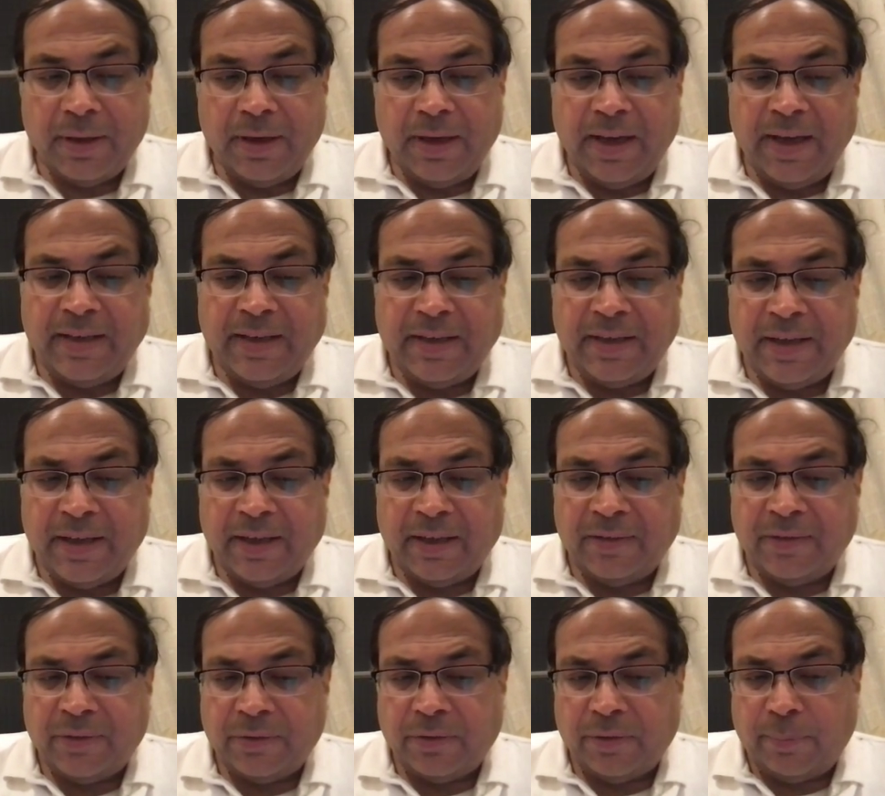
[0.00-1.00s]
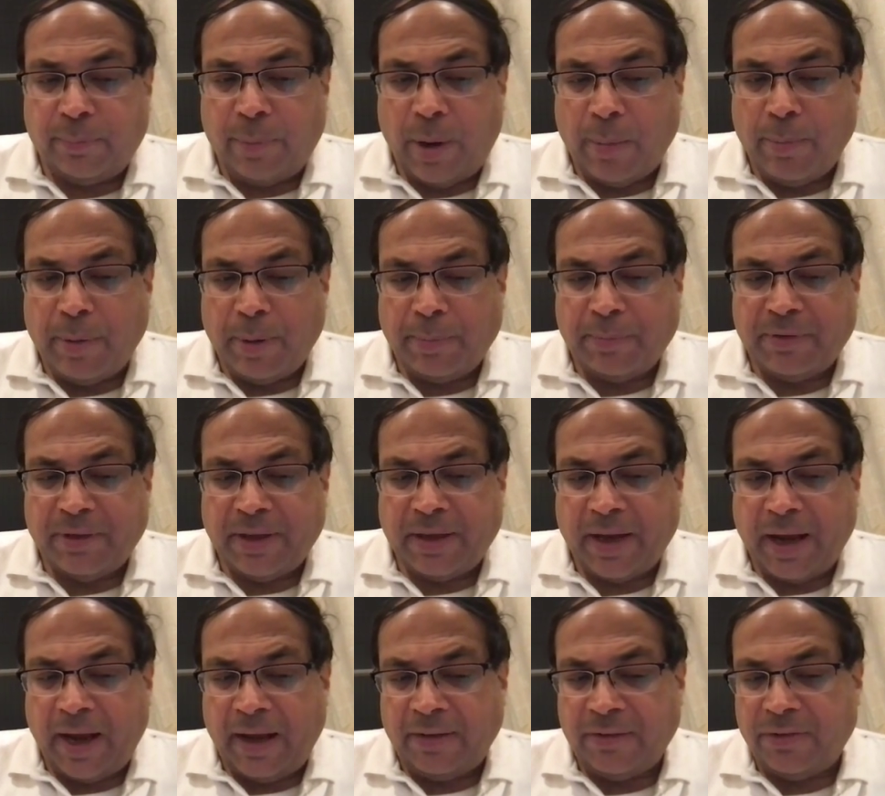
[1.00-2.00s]
ATT consists of pop-ups that
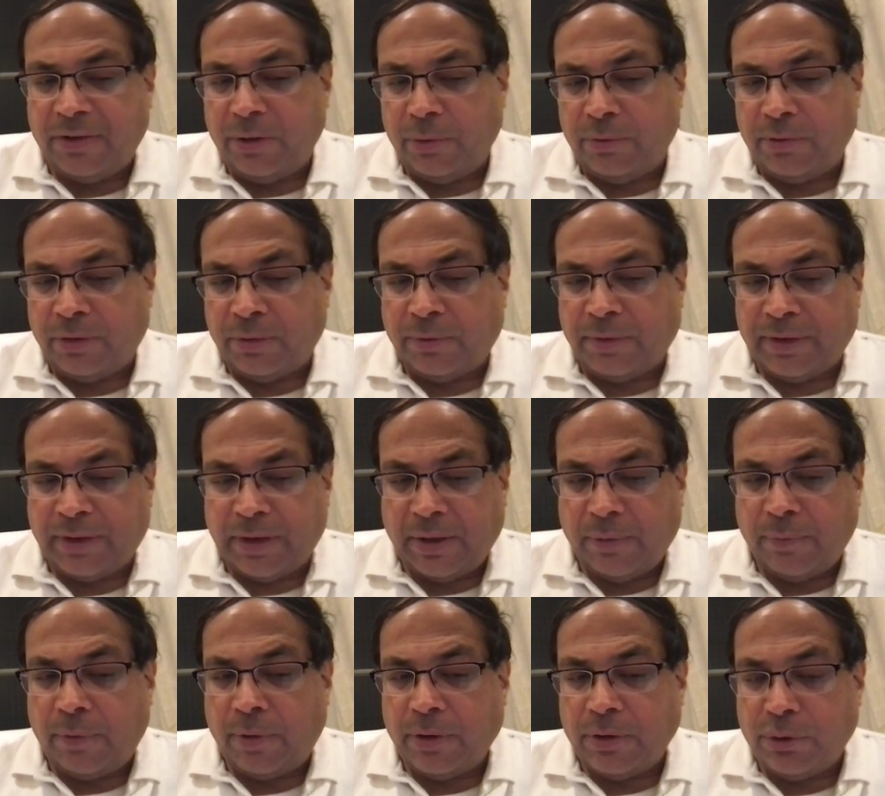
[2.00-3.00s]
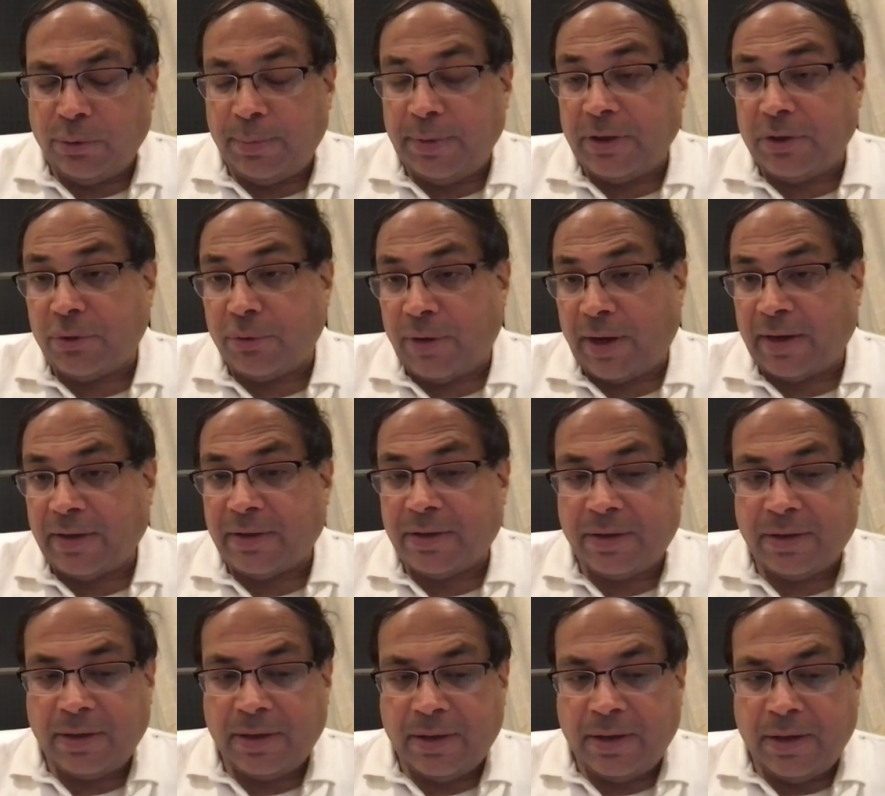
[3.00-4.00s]
ask users whether they want to be tracked
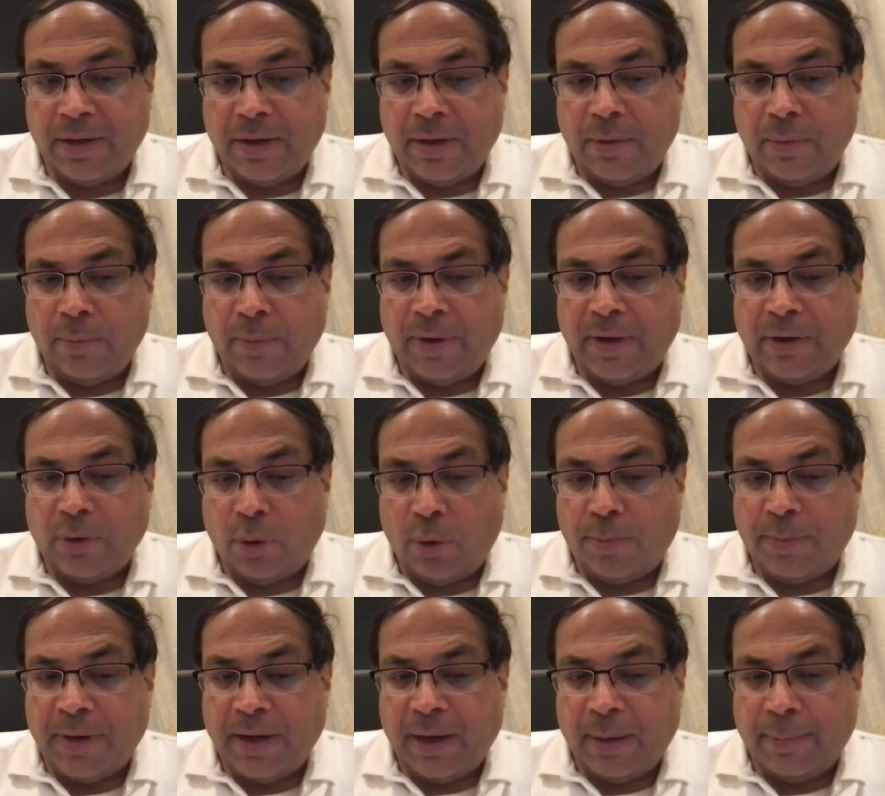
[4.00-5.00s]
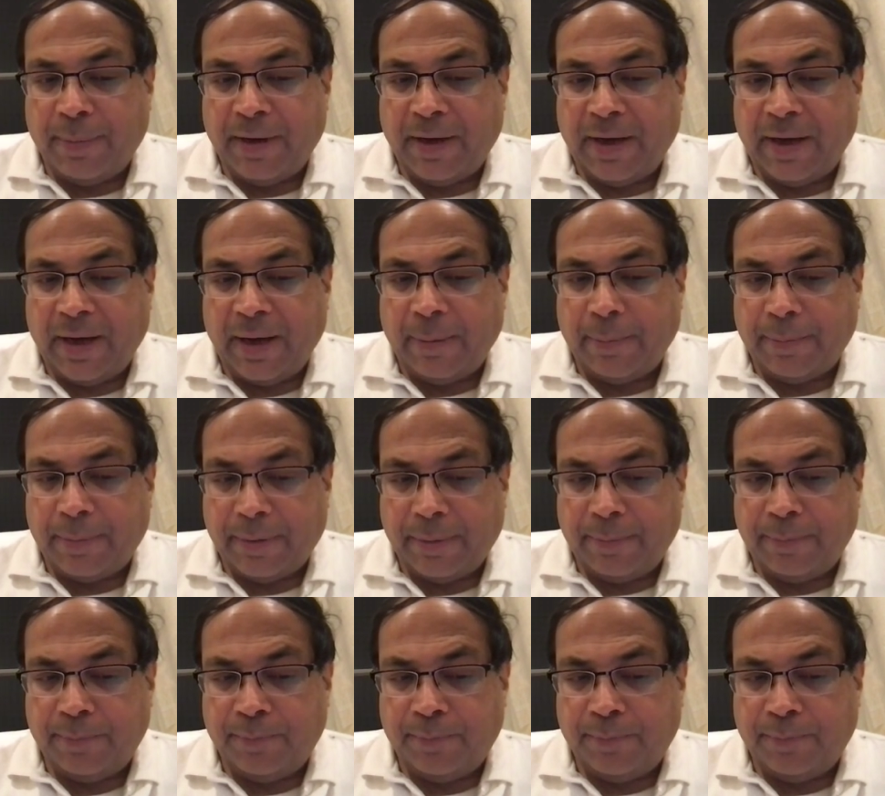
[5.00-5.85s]
when opening up an app.